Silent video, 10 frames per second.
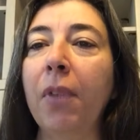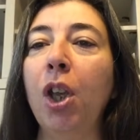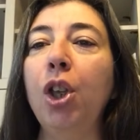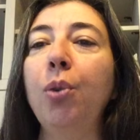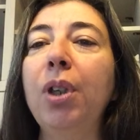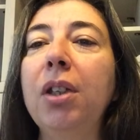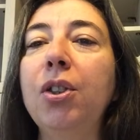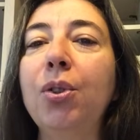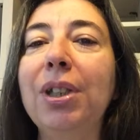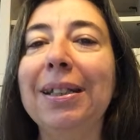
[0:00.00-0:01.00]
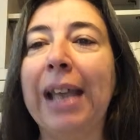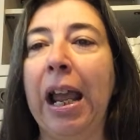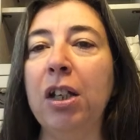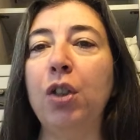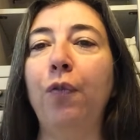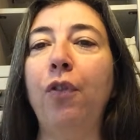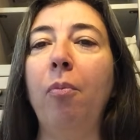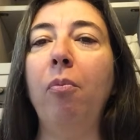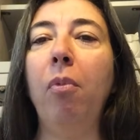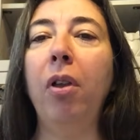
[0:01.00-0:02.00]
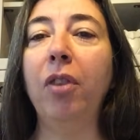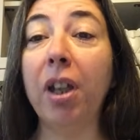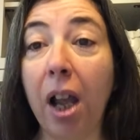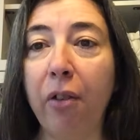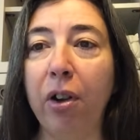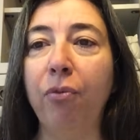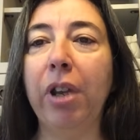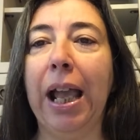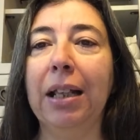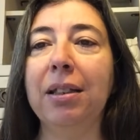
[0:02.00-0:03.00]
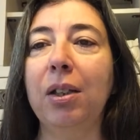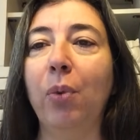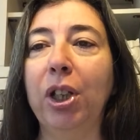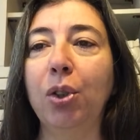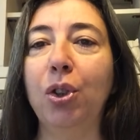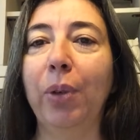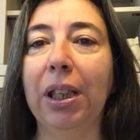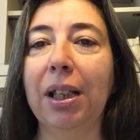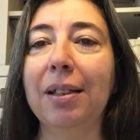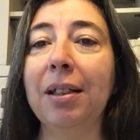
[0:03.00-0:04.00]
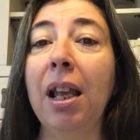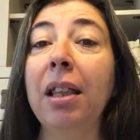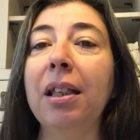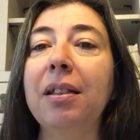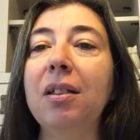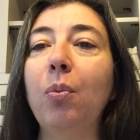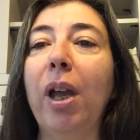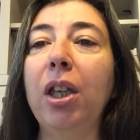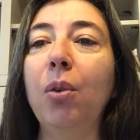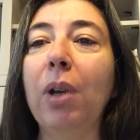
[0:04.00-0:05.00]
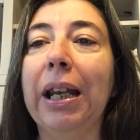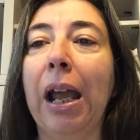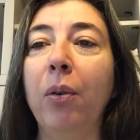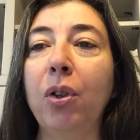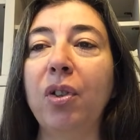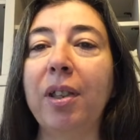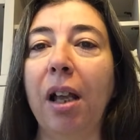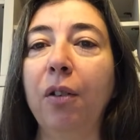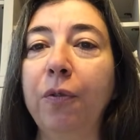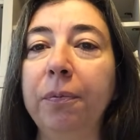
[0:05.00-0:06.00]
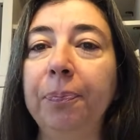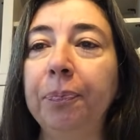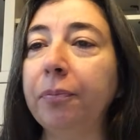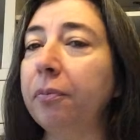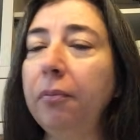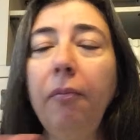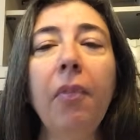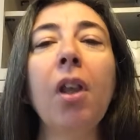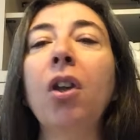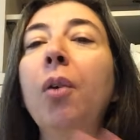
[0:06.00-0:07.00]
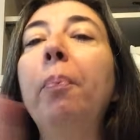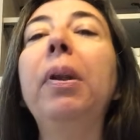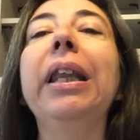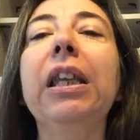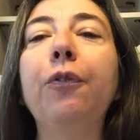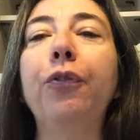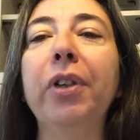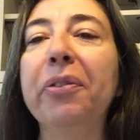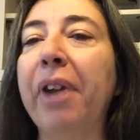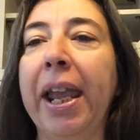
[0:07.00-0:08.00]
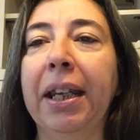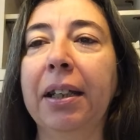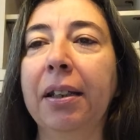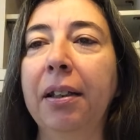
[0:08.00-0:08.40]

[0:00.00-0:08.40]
You need to detach from the current reality when you're doing this. This is where you allow yourself complete free rein.